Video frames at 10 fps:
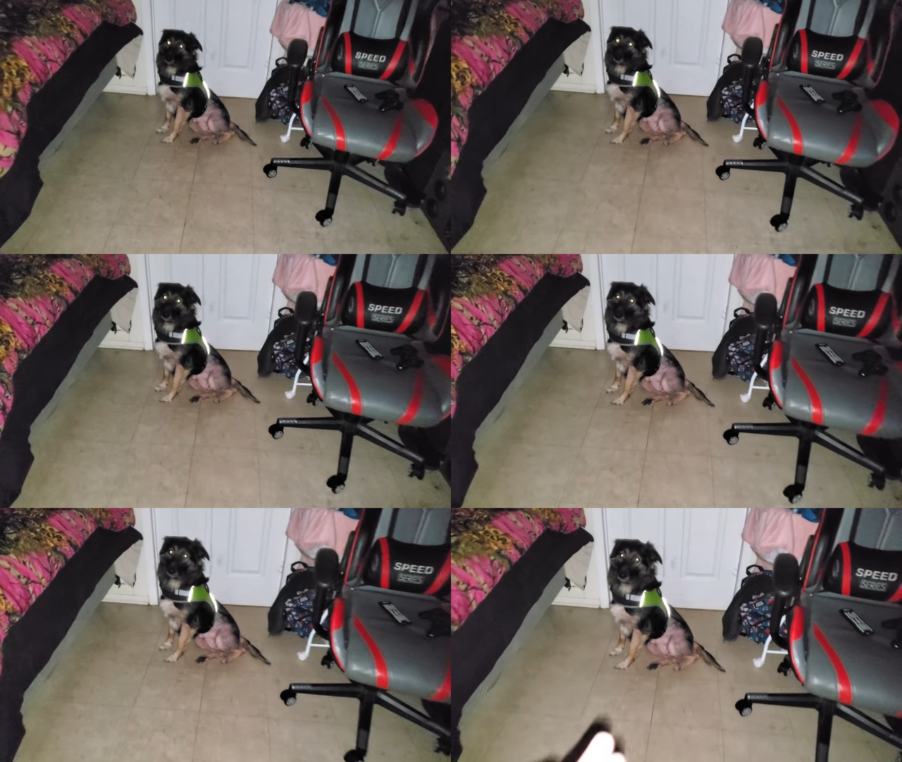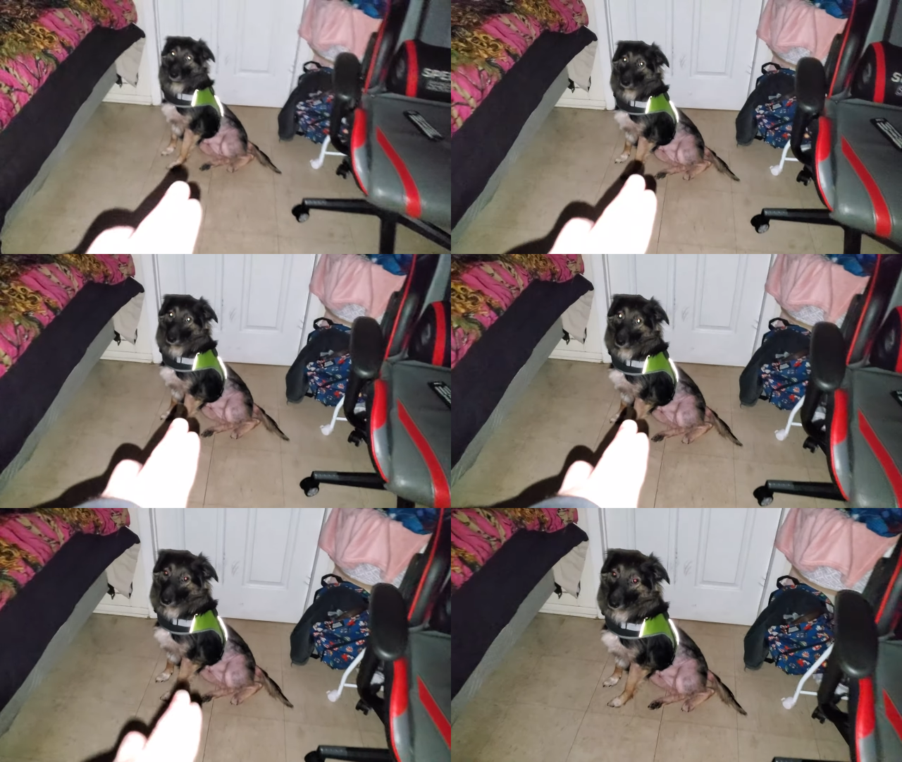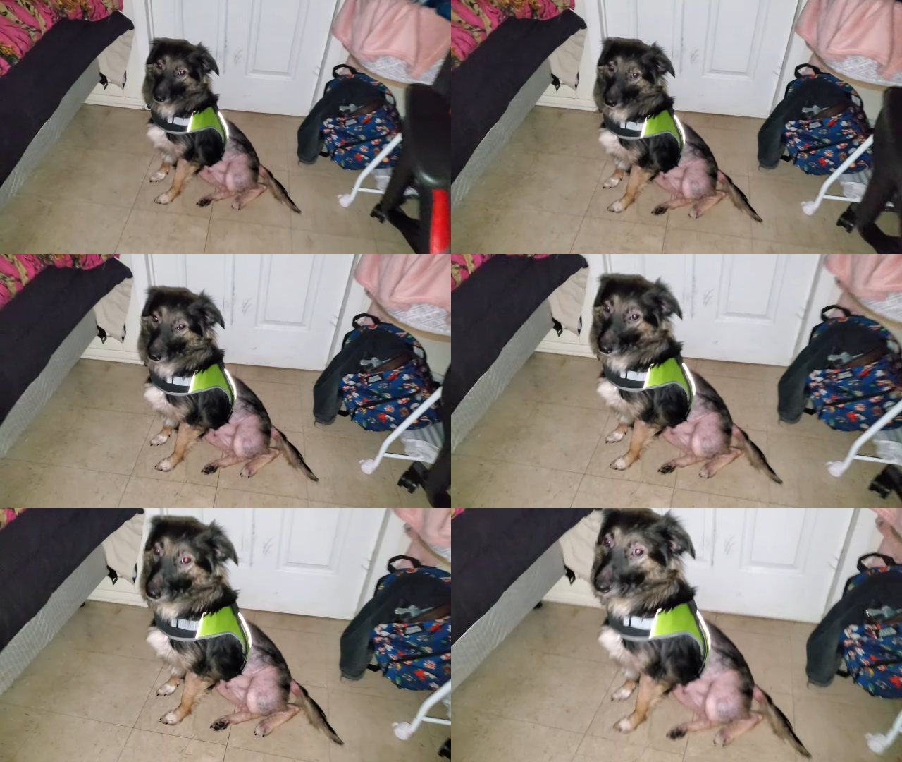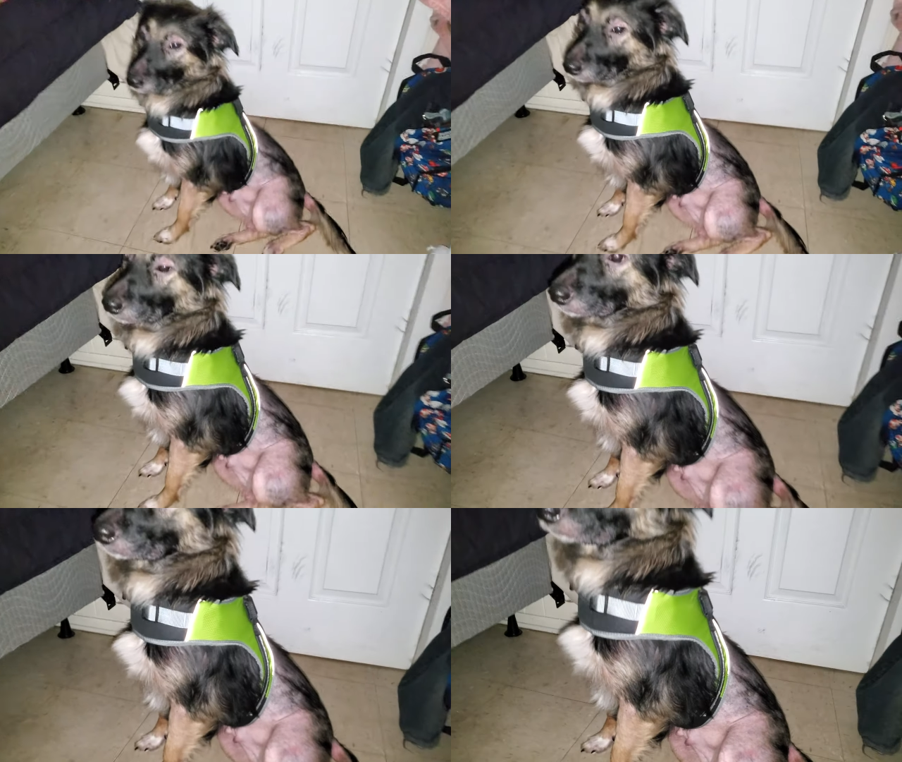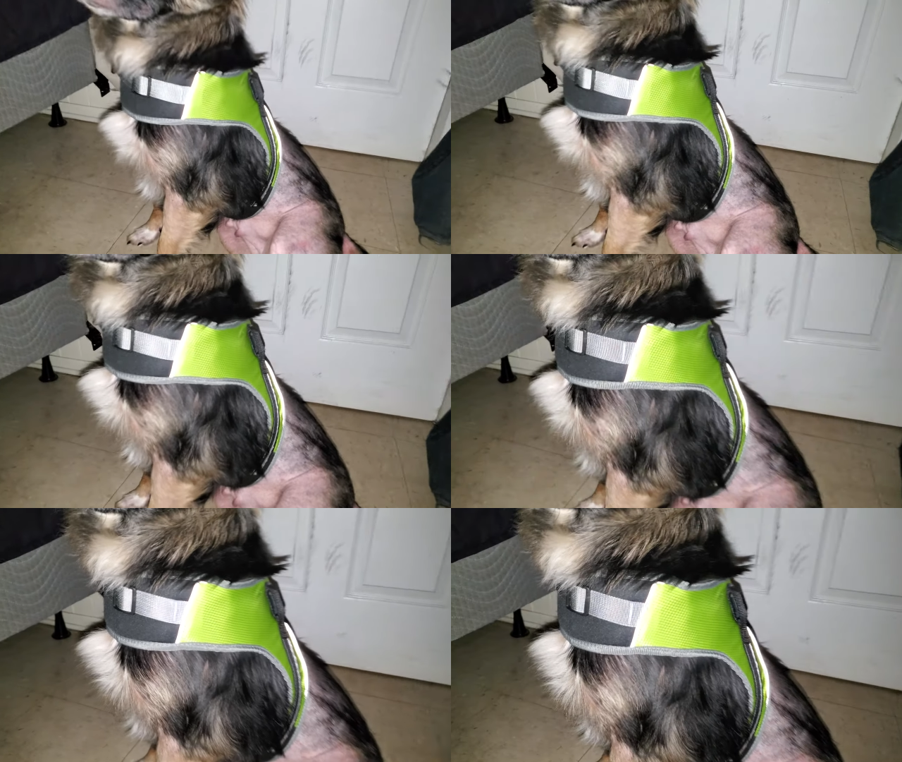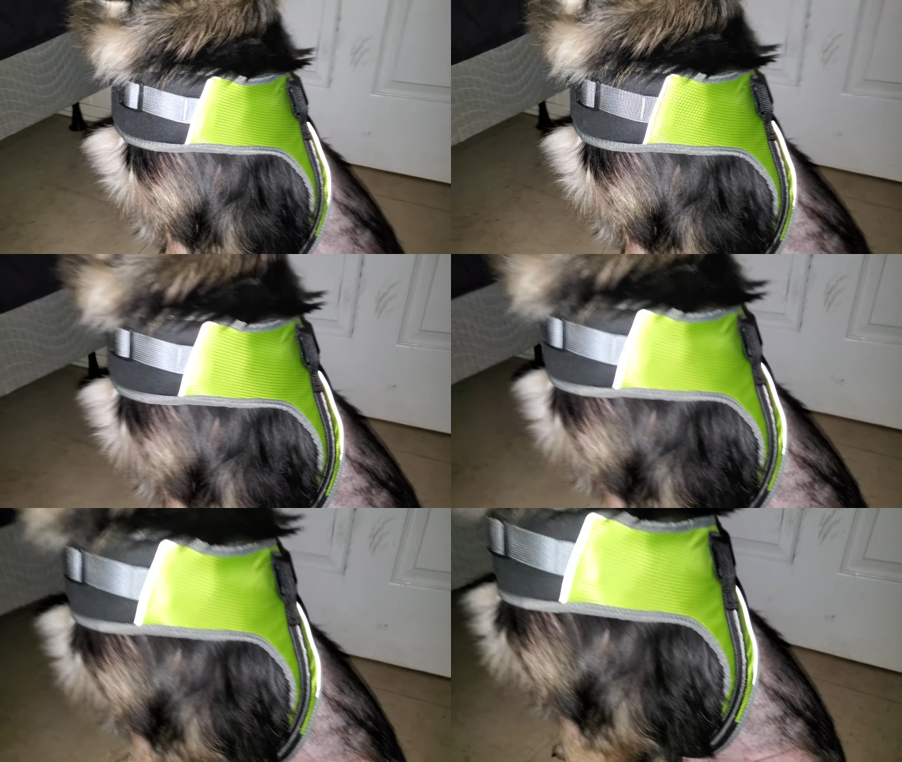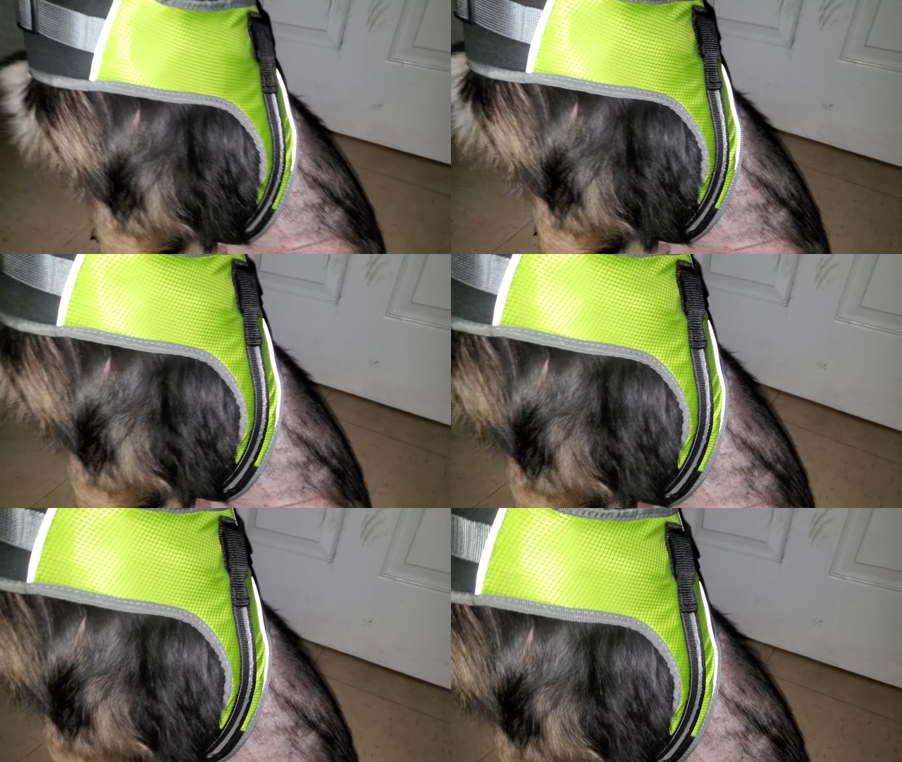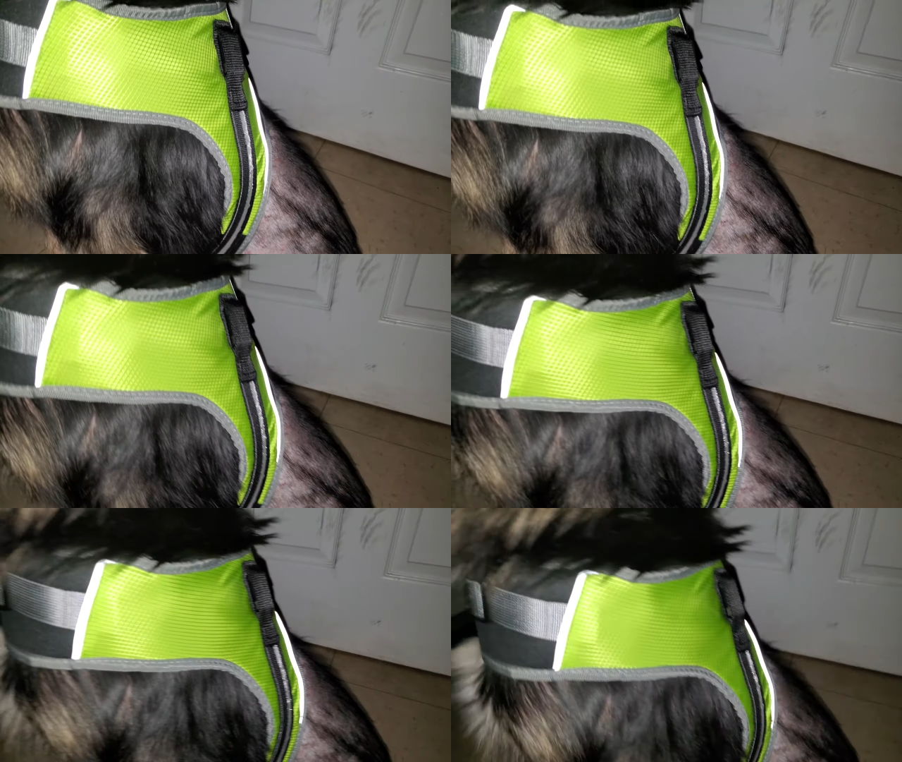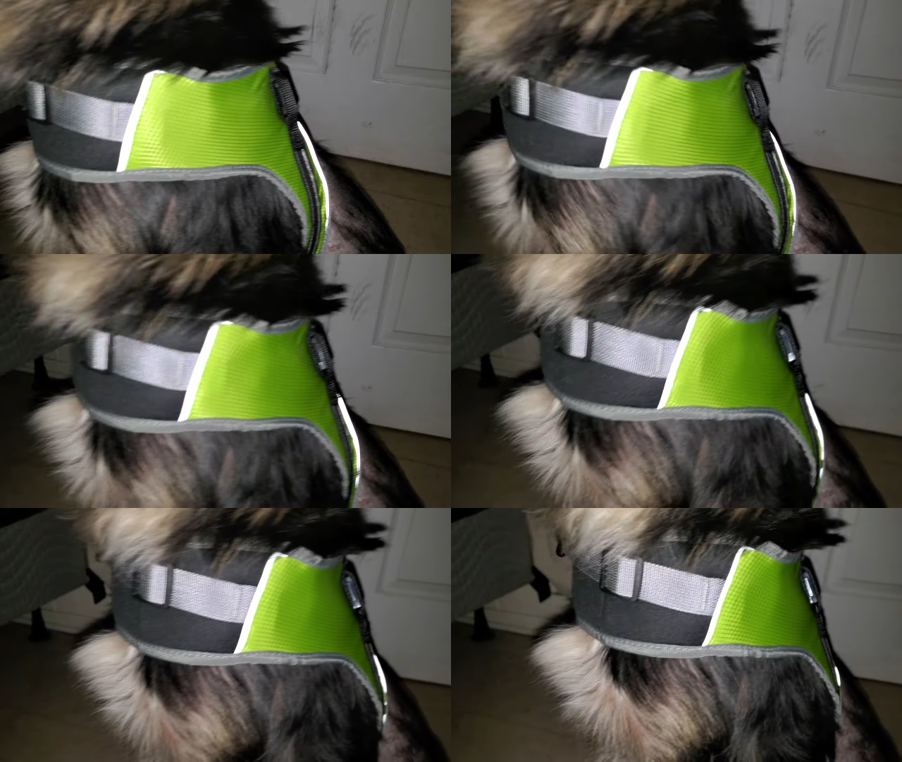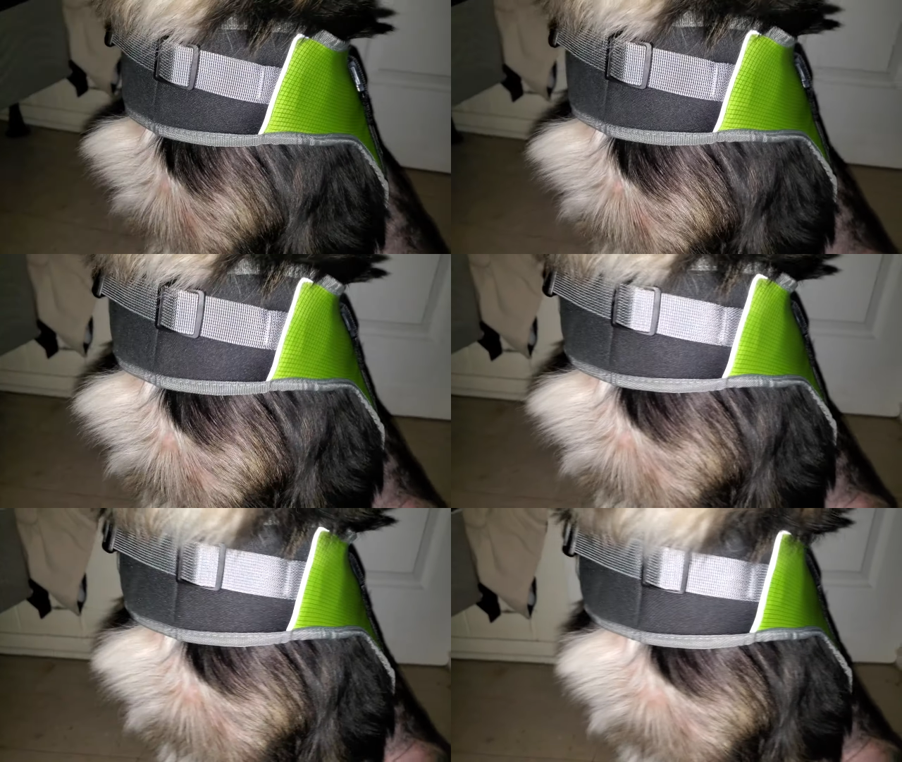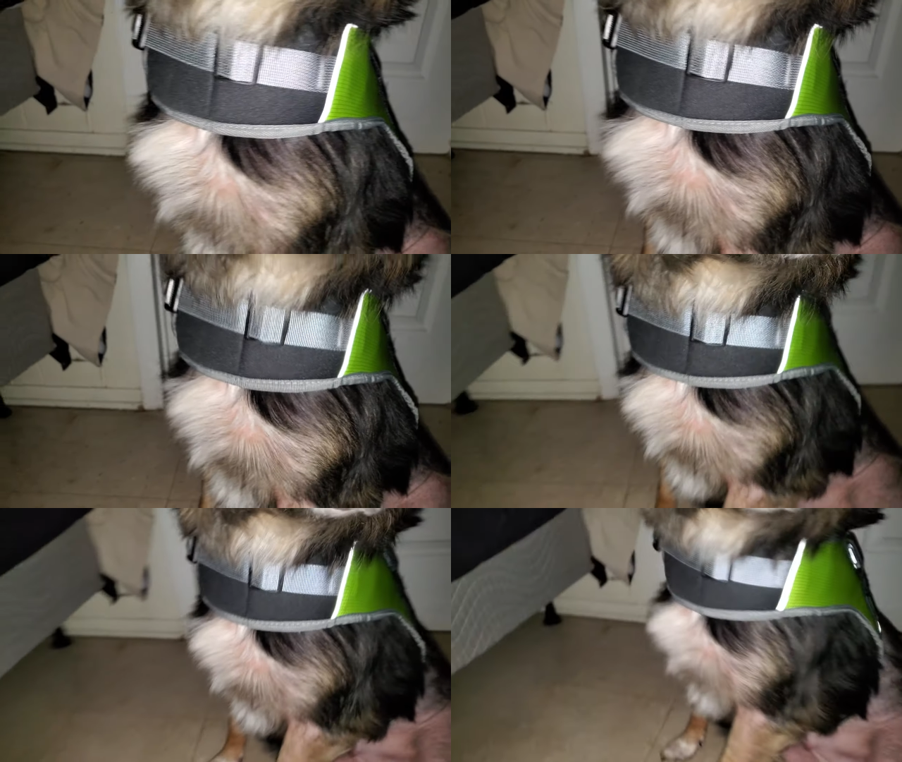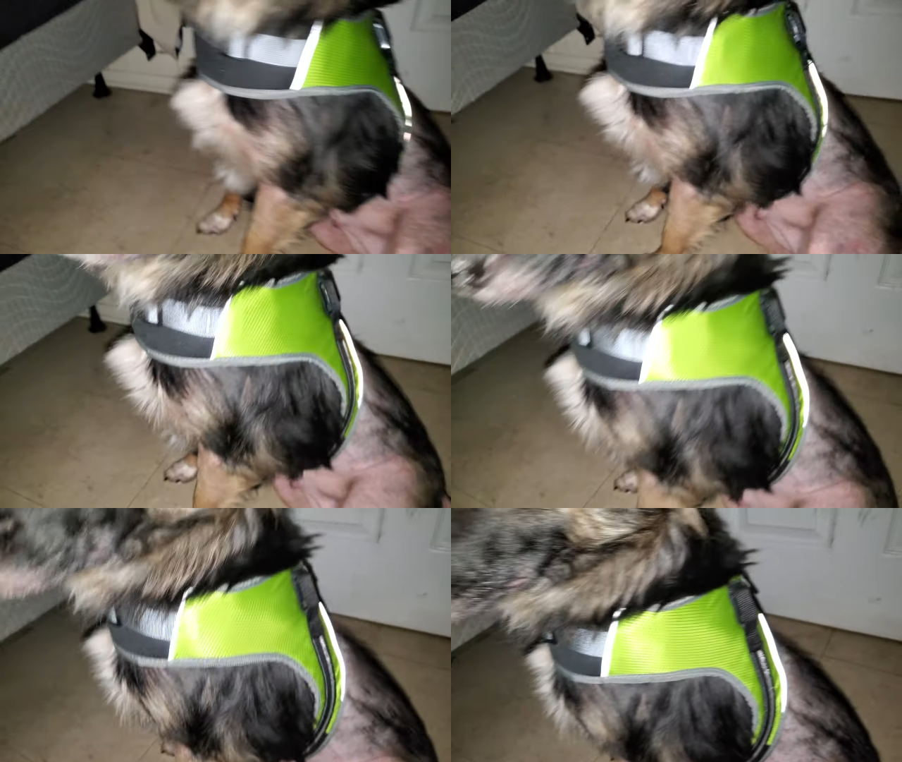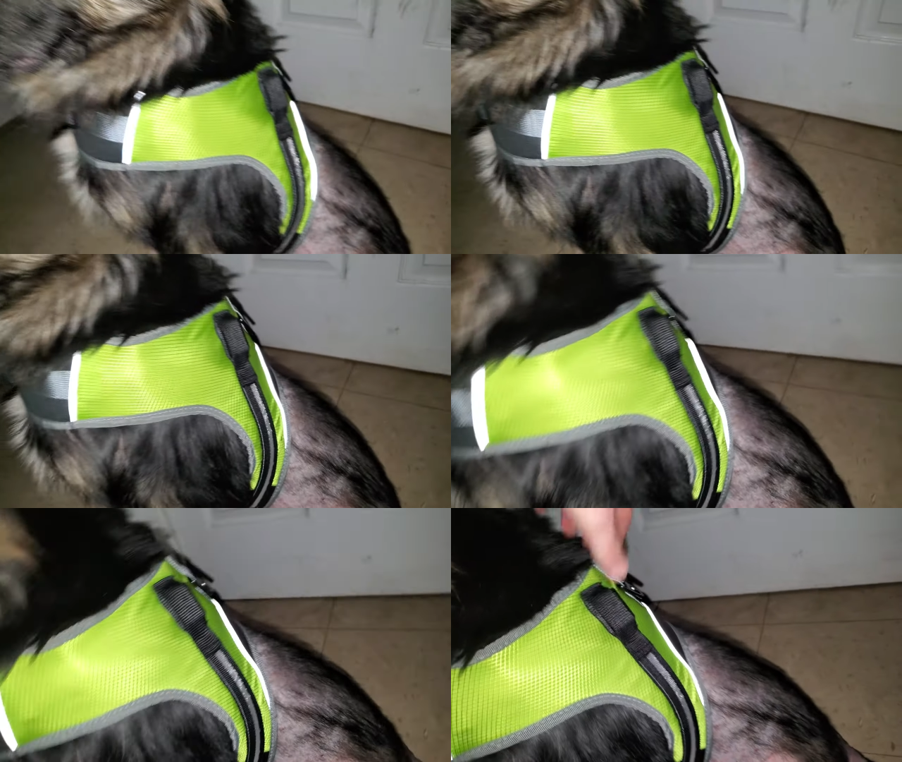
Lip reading: Nobody's mouth can be seen.